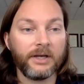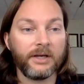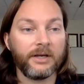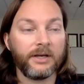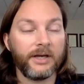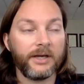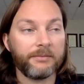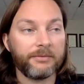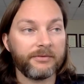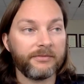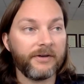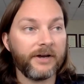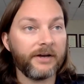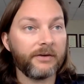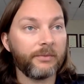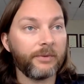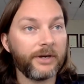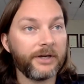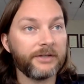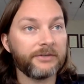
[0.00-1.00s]
and provide
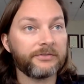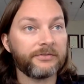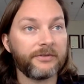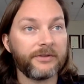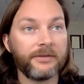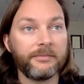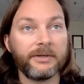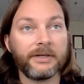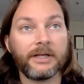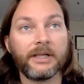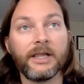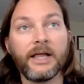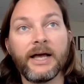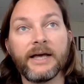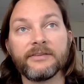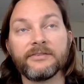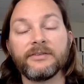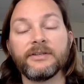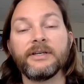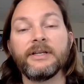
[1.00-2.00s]
ways for them in
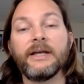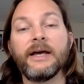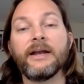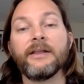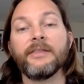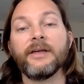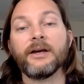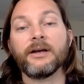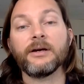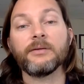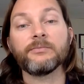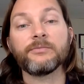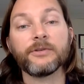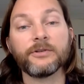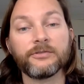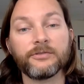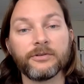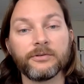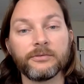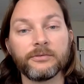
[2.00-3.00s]
class to get out of that
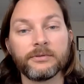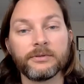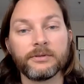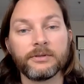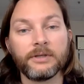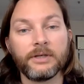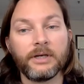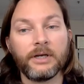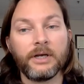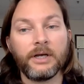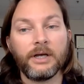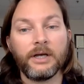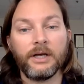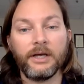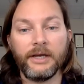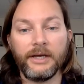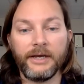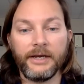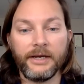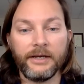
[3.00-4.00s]
comfort zone,
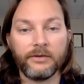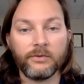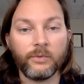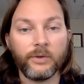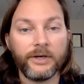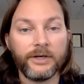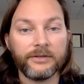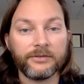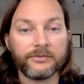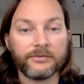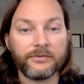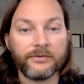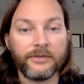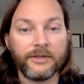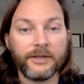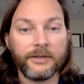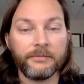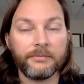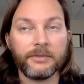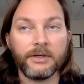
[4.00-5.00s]
and ways for
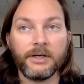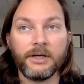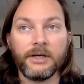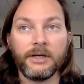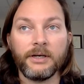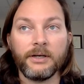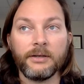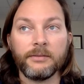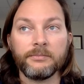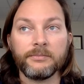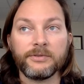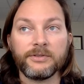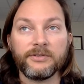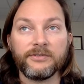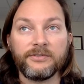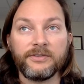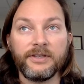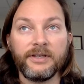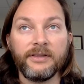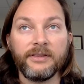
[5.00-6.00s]
them to
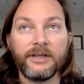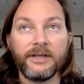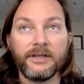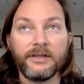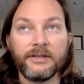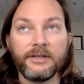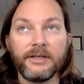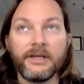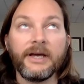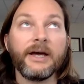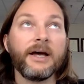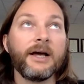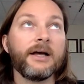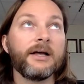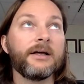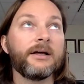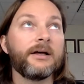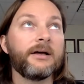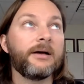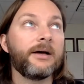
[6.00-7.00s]
see that,
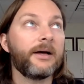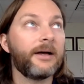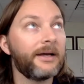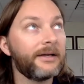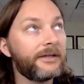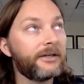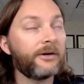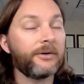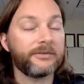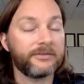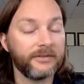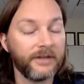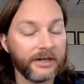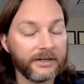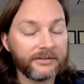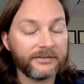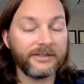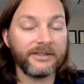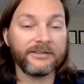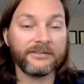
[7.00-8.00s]
it's not
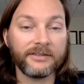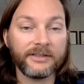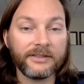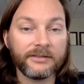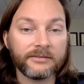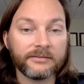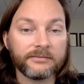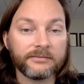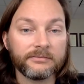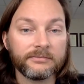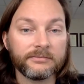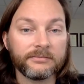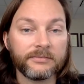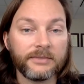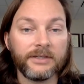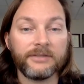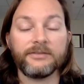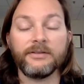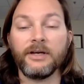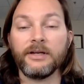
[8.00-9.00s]
as easy,
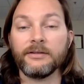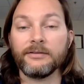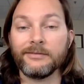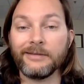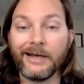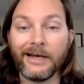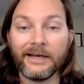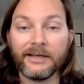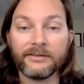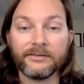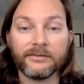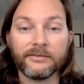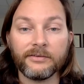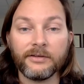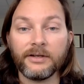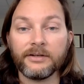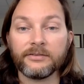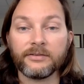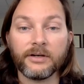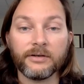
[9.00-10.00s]
it's not as nice, it's
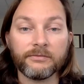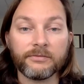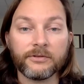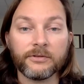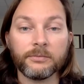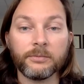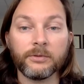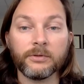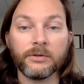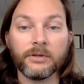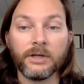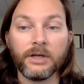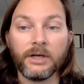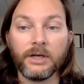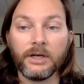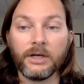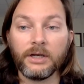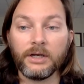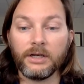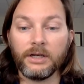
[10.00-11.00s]
not as comfortable
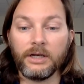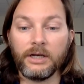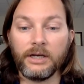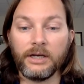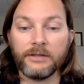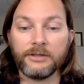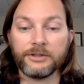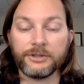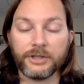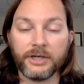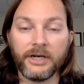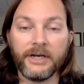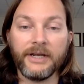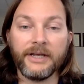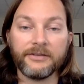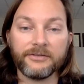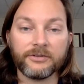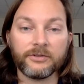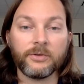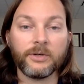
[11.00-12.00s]
to try and
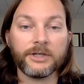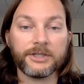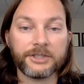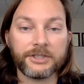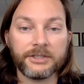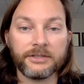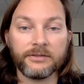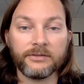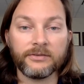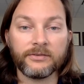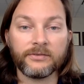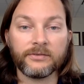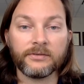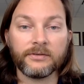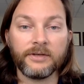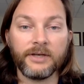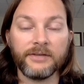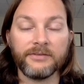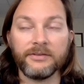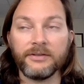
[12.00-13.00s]
answer questions
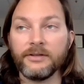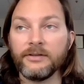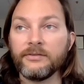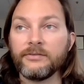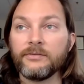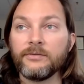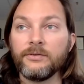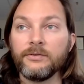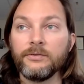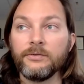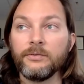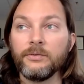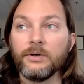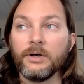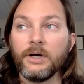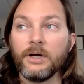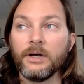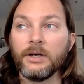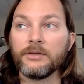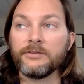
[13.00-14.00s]
as it is to
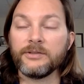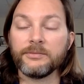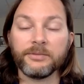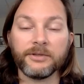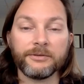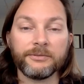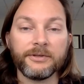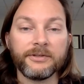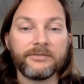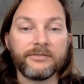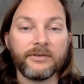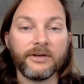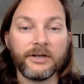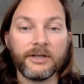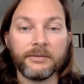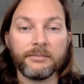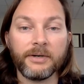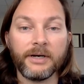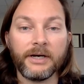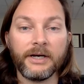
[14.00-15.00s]
simply
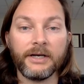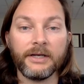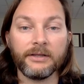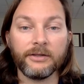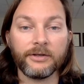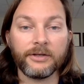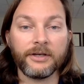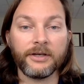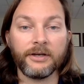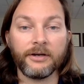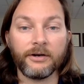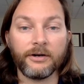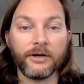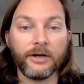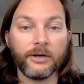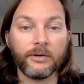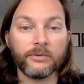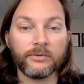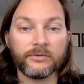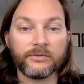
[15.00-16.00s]
restudy by looking at our
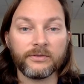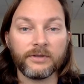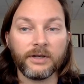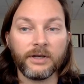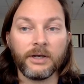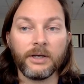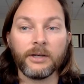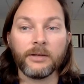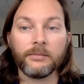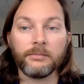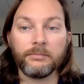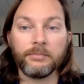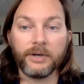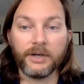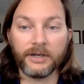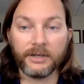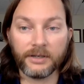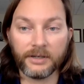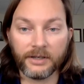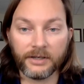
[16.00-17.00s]
notes,
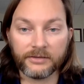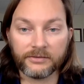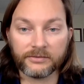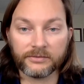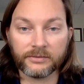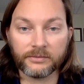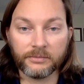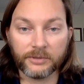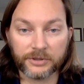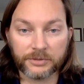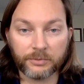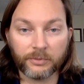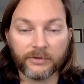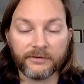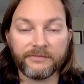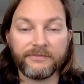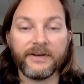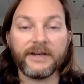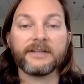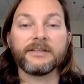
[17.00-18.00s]
but it's much more
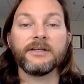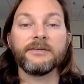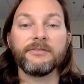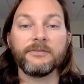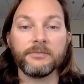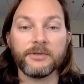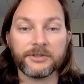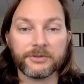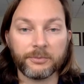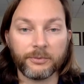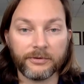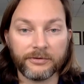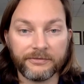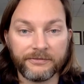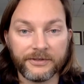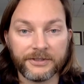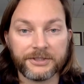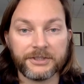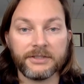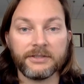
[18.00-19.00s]
effective and much more
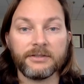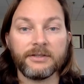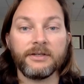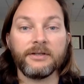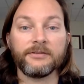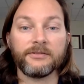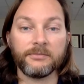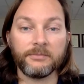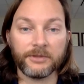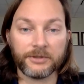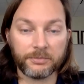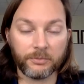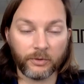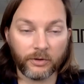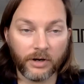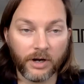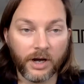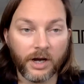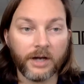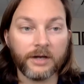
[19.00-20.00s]
efficient, and it's a much
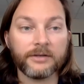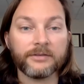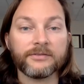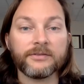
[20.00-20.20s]
more honest